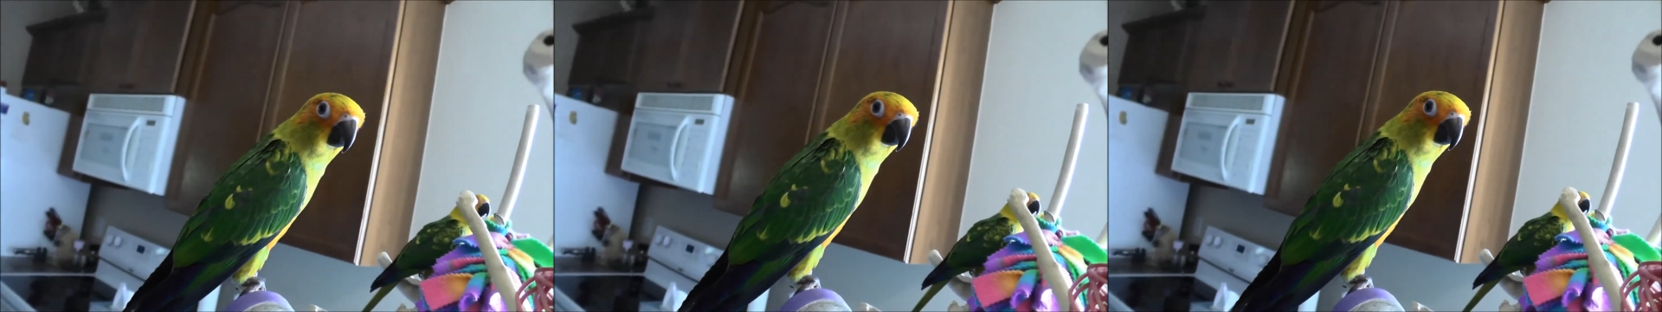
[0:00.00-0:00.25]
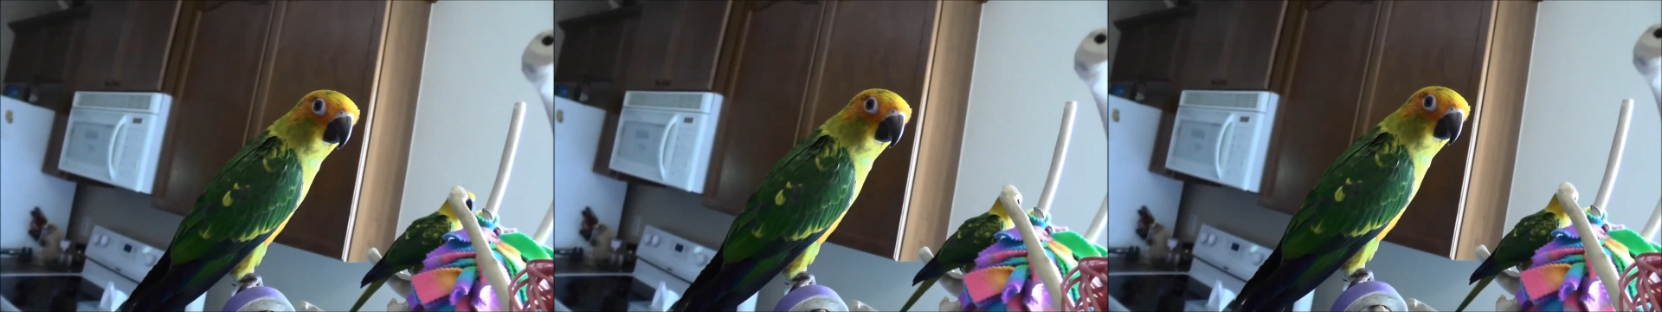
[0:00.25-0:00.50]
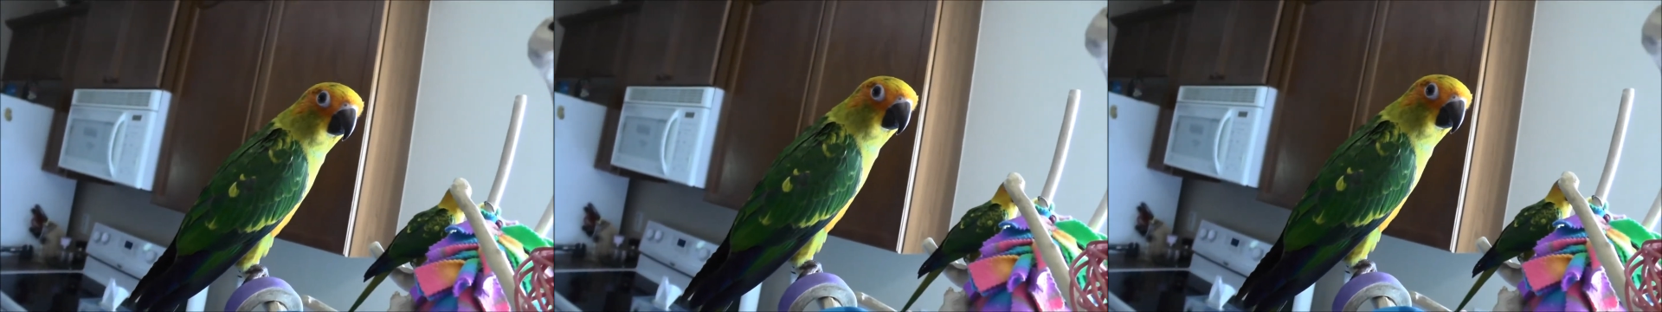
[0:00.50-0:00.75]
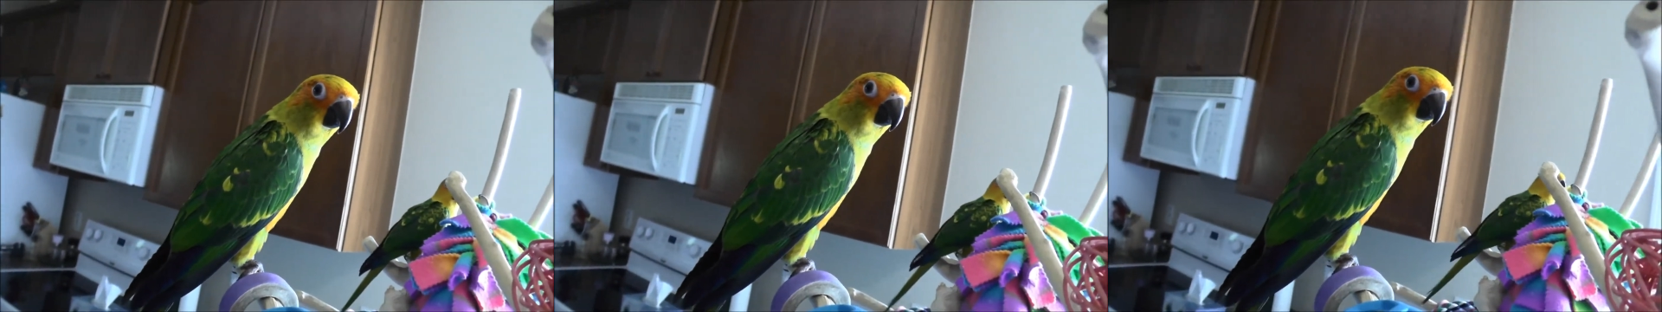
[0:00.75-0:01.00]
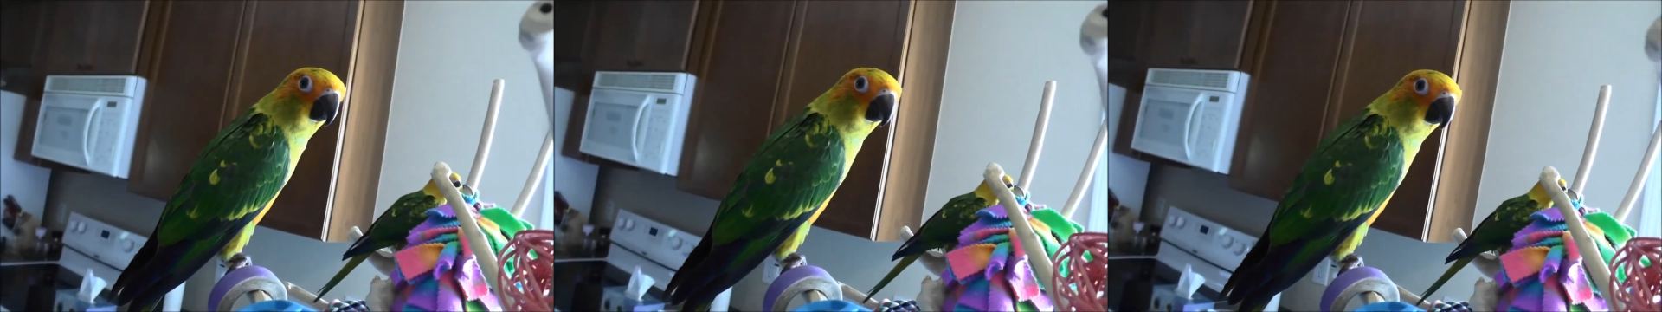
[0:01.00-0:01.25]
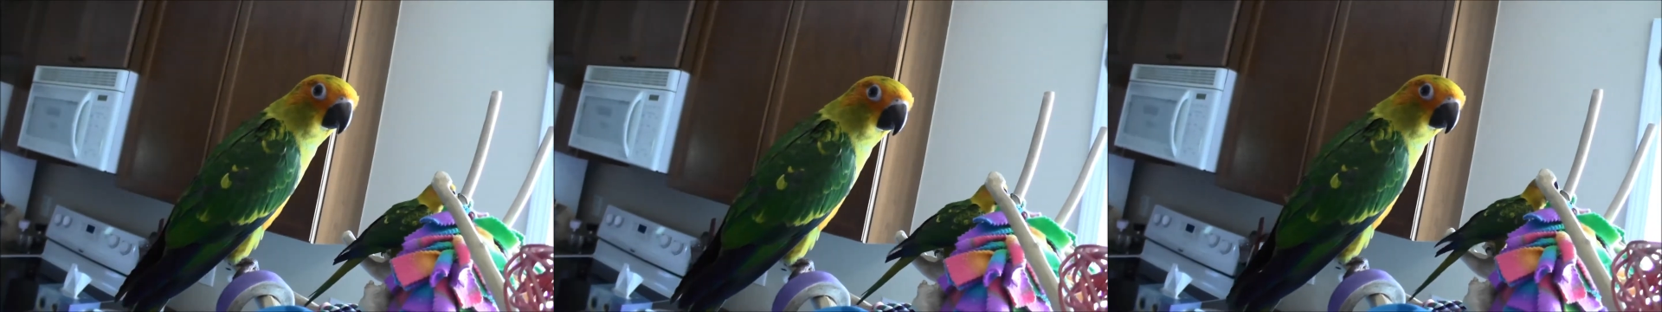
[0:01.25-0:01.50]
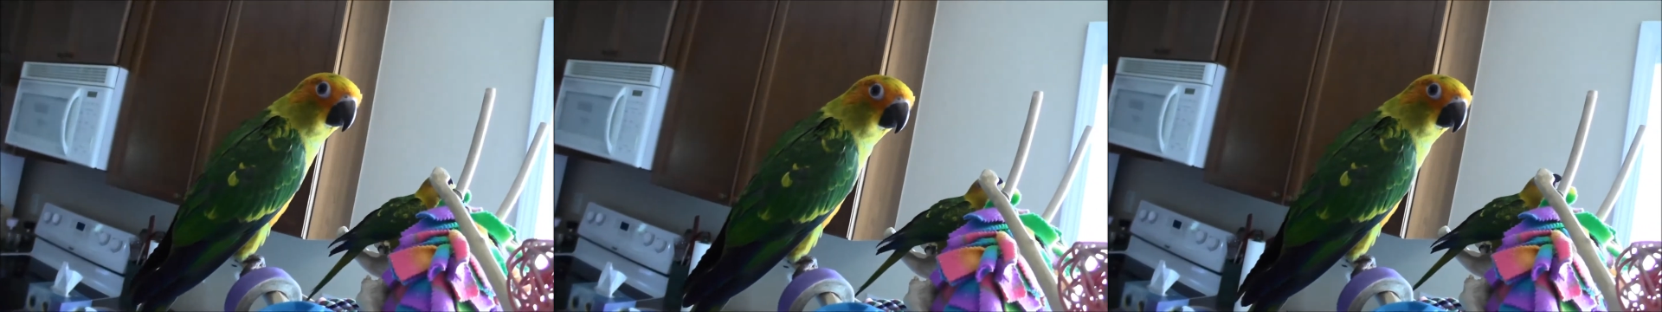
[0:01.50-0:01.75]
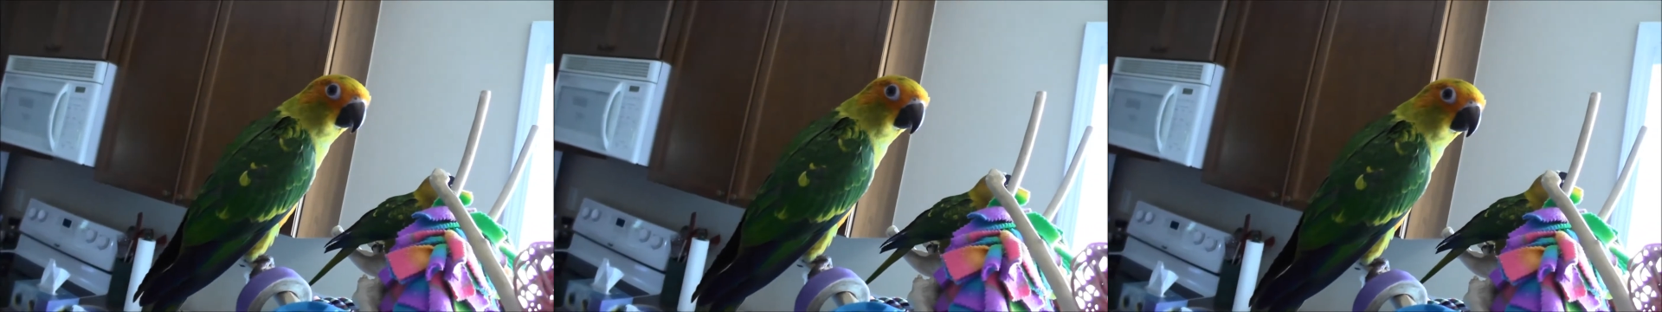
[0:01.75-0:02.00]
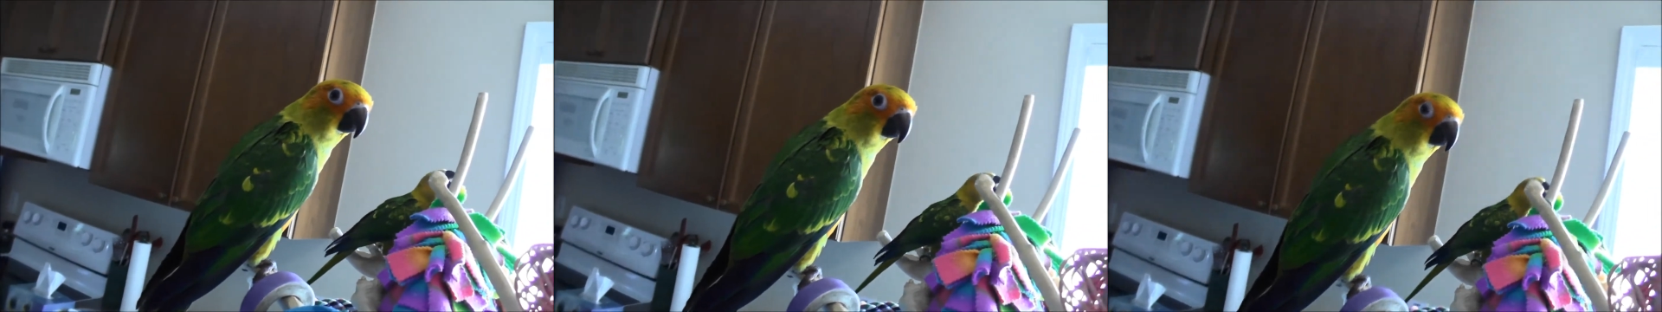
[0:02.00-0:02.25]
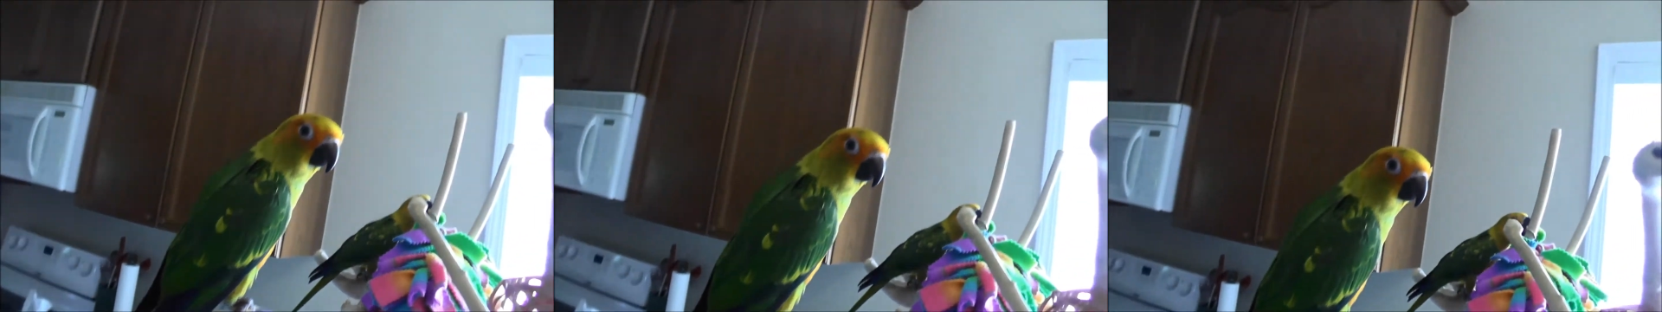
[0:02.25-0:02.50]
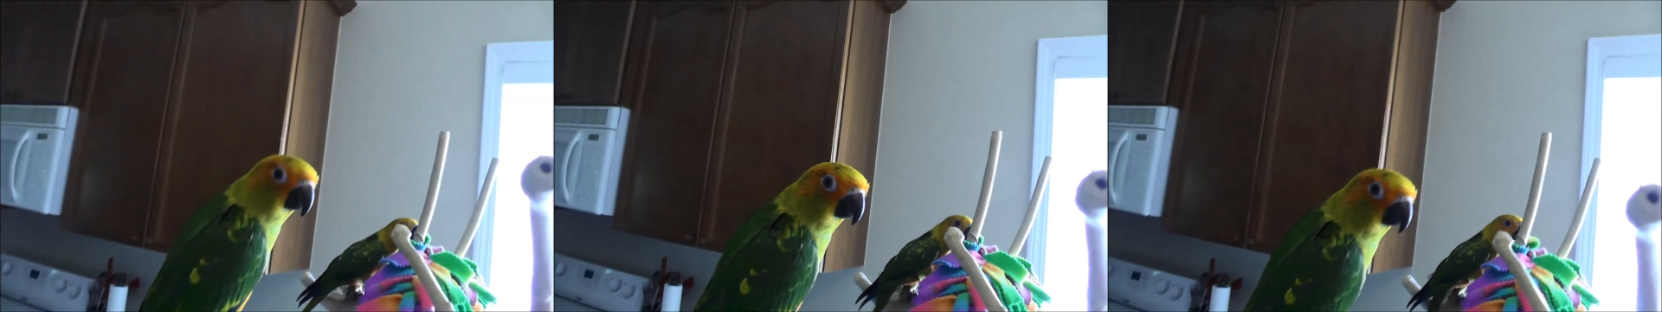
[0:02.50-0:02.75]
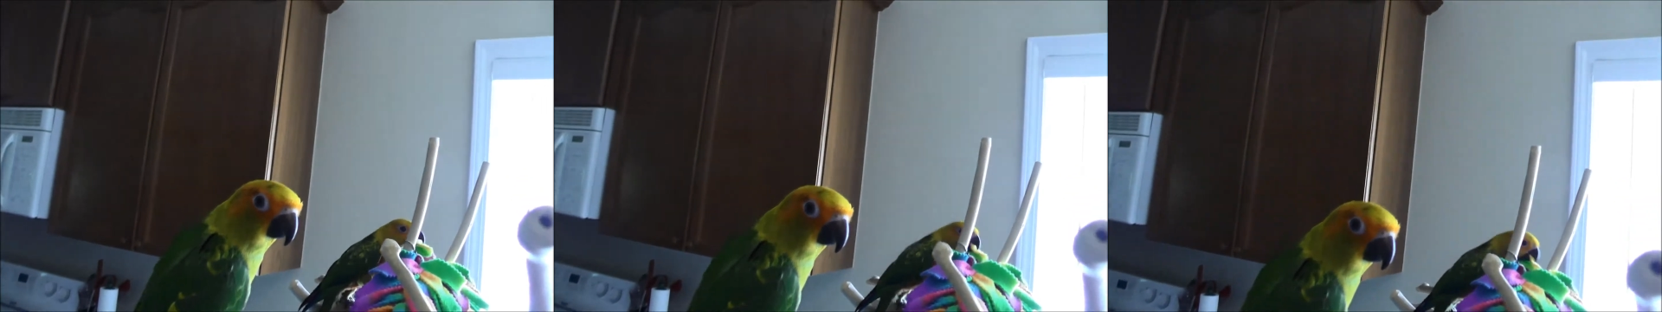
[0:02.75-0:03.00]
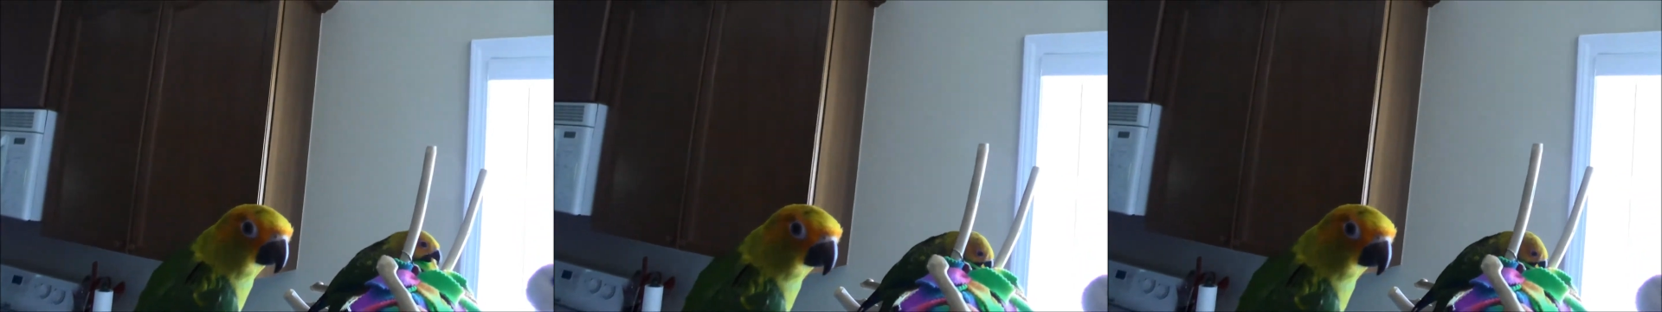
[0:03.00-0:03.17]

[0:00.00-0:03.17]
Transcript: [unreadable: no face in view]